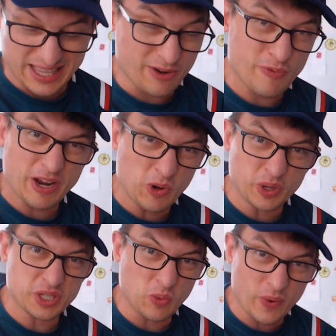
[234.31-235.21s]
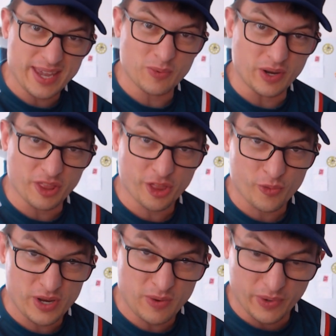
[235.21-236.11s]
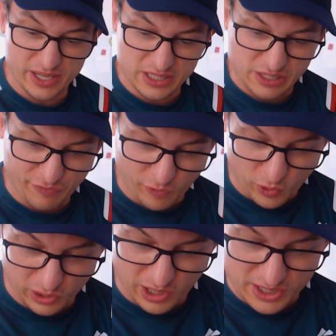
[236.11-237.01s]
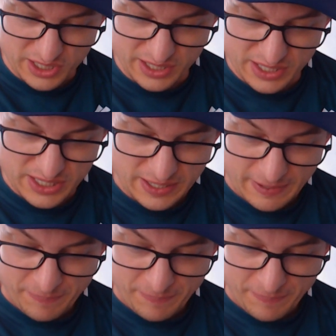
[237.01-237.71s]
Their record is a weird one. Three wins, four losses,